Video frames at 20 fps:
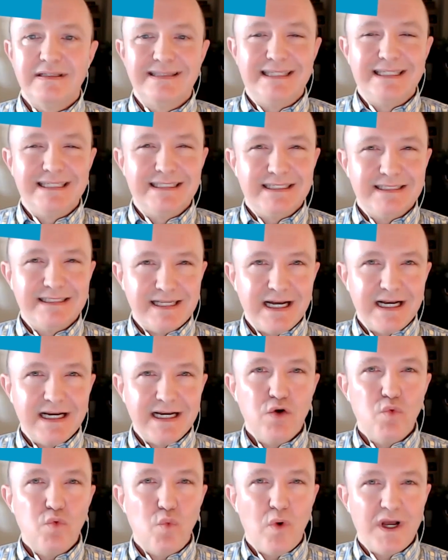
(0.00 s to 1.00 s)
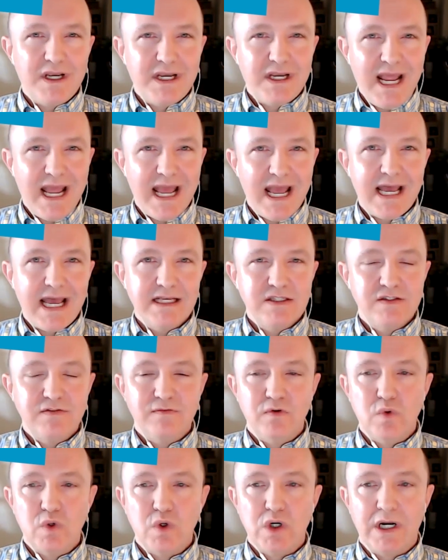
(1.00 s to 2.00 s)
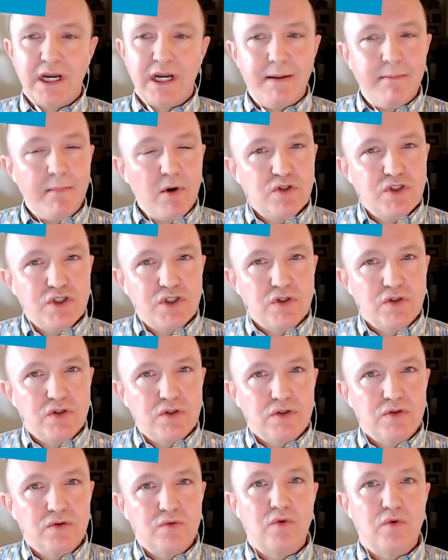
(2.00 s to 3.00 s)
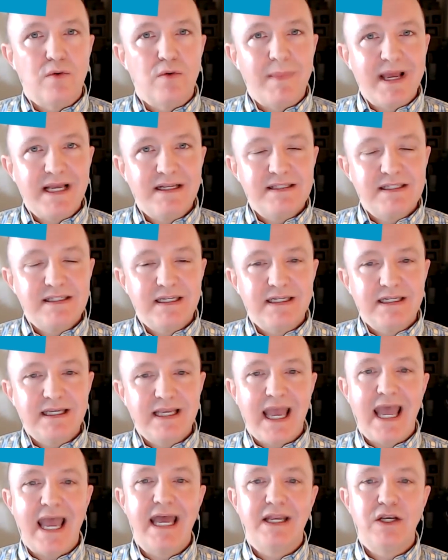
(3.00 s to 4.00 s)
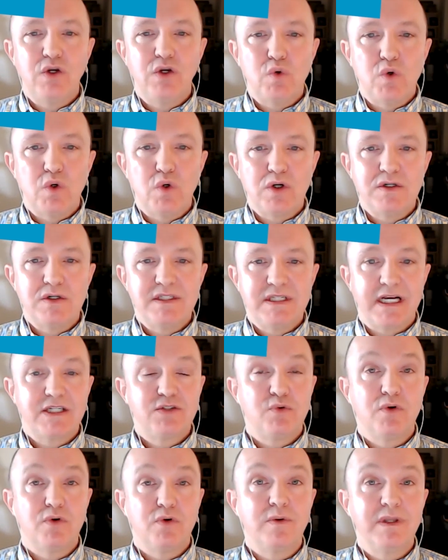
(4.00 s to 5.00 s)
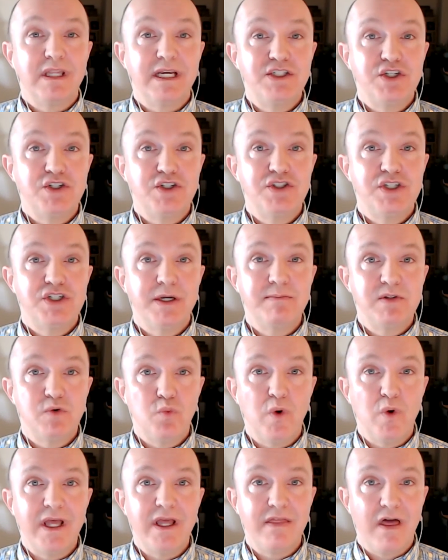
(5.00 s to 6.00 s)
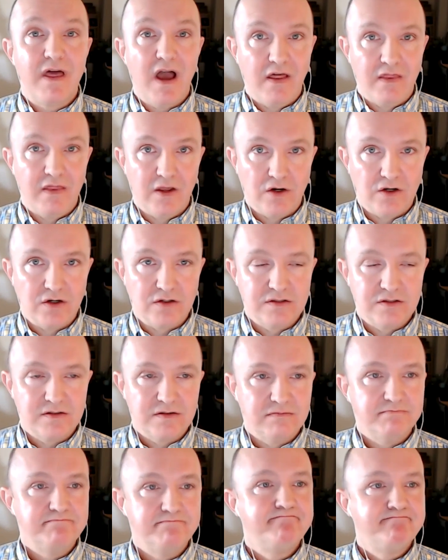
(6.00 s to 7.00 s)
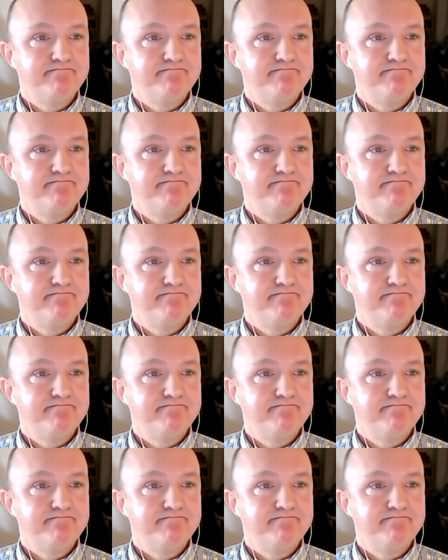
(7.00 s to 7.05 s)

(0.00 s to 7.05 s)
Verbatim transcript: the desire one has for emotional, romantic, and or sexual relationships with others.